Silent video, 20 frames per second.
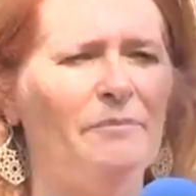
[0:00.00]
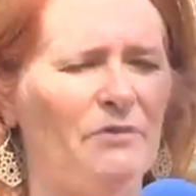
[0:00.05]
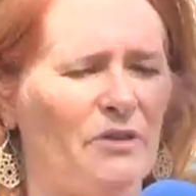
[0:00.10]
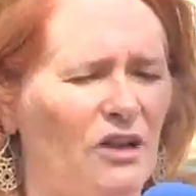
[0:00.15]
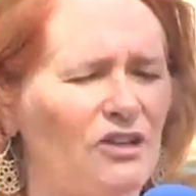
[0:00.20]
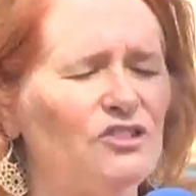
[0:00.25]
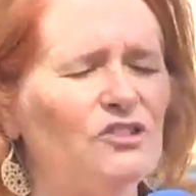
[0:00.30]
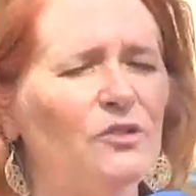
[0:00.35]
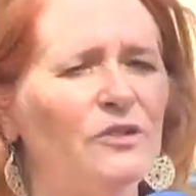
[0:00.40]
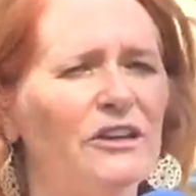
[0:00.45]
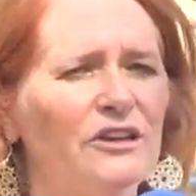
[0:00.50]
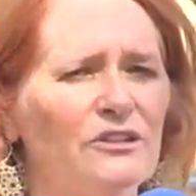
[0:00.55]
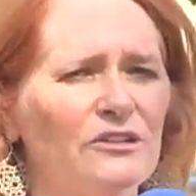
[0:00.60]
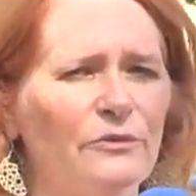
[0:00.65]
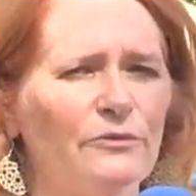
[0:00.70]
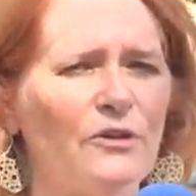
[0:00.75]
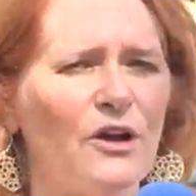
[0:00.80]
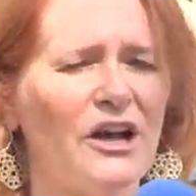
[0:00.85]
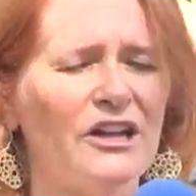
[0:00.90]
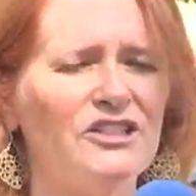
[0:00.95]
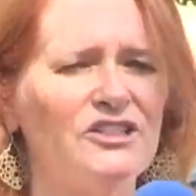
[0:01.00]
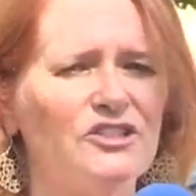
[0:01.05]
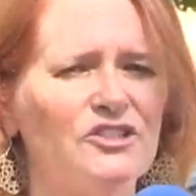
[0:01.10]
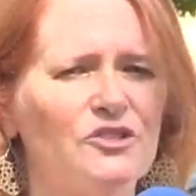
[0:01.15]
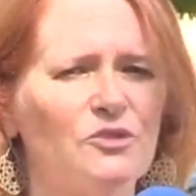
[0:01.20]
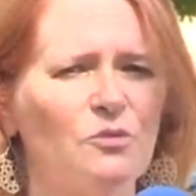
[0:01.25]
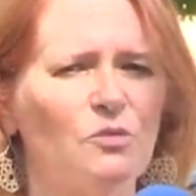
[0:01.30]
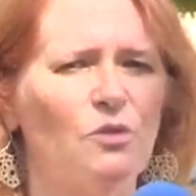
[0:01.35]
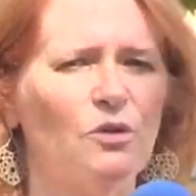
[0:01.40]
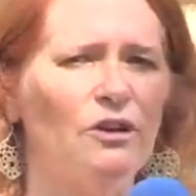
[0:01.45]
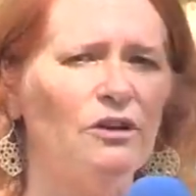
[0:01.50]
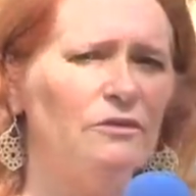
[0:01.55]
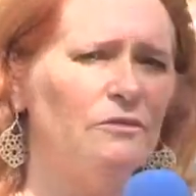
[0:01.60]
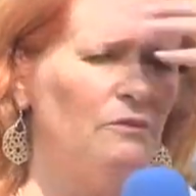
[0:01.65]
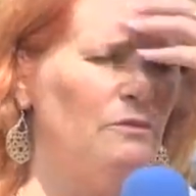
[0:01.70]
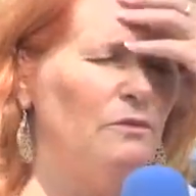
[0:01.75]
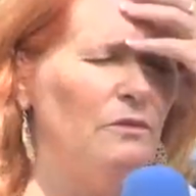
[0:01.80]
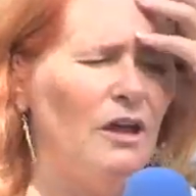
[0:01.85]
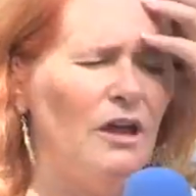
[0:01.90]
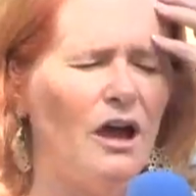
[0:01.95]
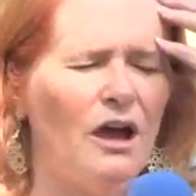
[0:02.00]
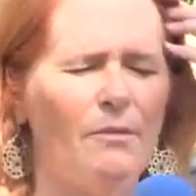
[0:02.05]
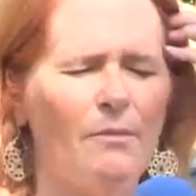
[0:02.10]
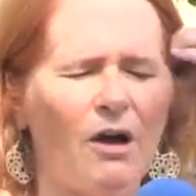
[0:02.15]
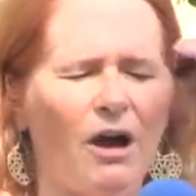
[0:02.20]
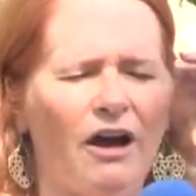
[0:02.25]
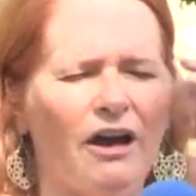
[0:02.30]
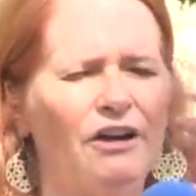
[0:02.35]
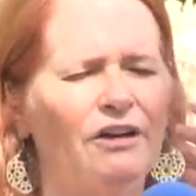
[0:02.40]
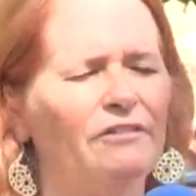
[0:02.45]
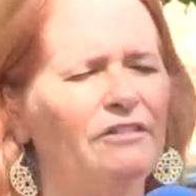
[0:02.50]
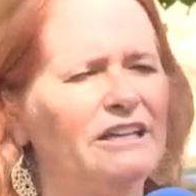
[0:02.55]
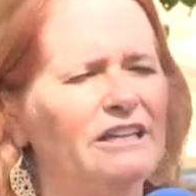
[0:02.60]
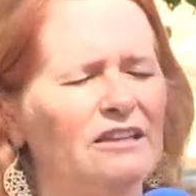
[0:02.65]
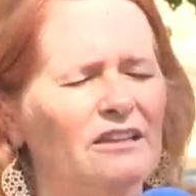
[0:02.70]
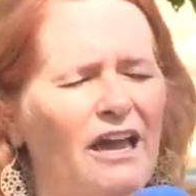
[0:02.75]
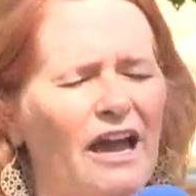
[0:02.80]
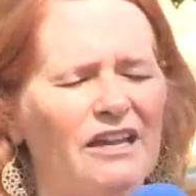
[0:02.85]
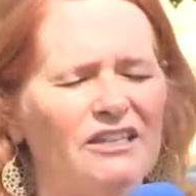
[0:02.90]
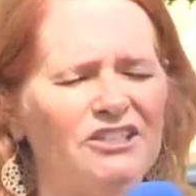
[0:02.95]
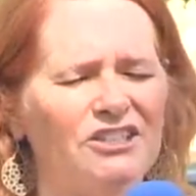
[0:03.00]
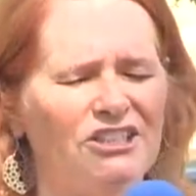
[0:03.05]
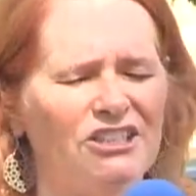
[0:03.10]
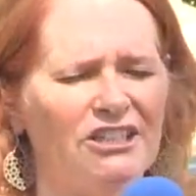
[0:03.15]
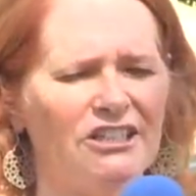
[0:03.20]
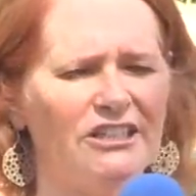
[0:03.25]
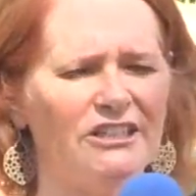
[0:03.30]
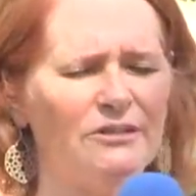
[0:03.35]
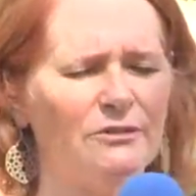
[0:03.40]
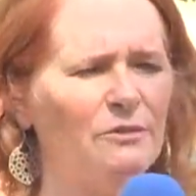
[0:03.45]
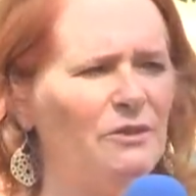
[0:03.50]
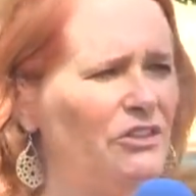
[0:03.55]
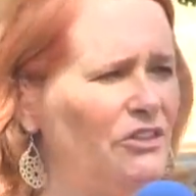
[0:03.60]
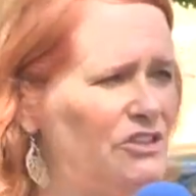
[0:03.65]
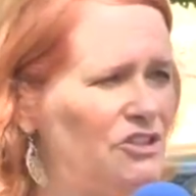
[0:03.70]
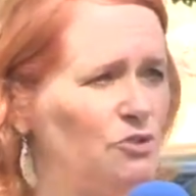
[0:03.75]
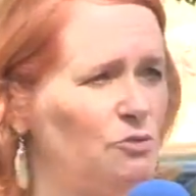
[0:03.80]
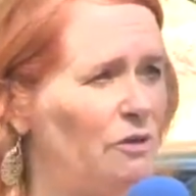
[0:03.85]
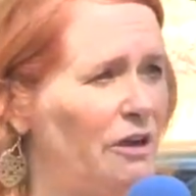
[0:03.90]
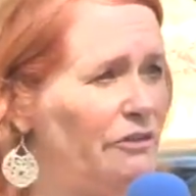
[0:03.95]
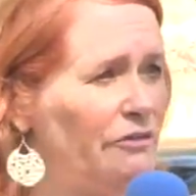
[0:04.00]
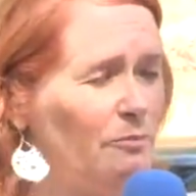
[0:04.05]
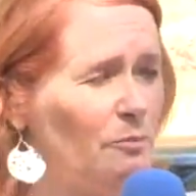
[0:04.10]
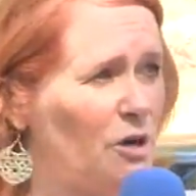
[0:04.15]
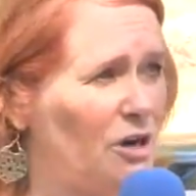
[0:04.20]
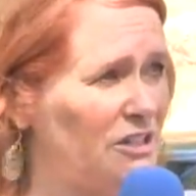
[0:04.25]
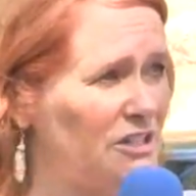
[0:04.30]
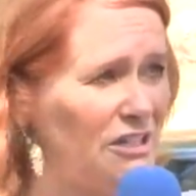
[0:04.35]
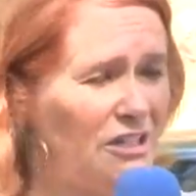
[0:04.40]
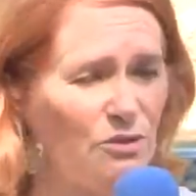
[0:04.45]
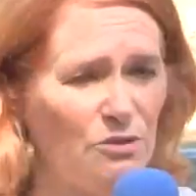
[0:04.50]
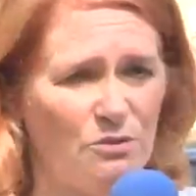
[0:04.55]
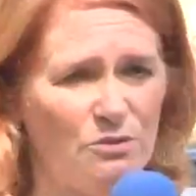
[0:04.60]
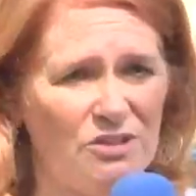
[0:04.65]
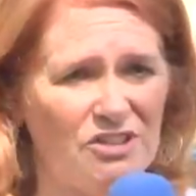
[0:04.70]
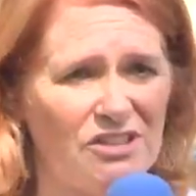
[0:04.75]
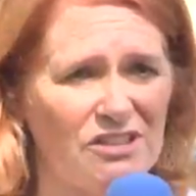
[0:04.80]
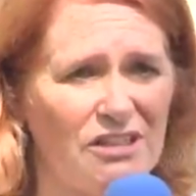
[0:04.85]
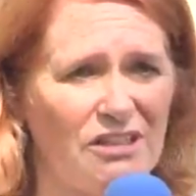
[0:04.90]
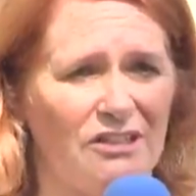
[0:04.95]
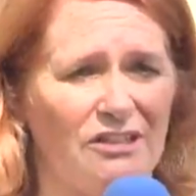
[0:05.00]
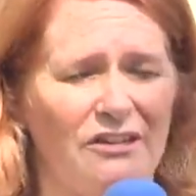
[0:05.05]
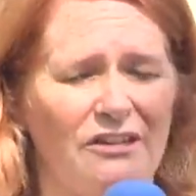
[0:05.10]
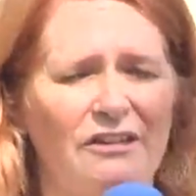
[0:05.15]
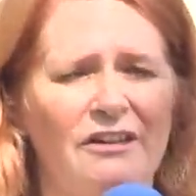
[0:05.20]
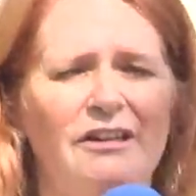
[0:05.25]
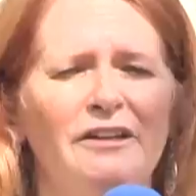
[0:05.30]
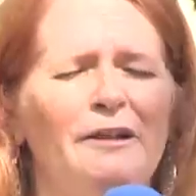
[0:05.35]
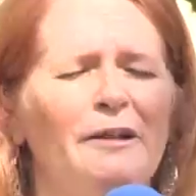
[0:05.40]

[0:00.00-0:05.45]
also Hero of Conscience Award honoree last year with his wife Marta, who is here.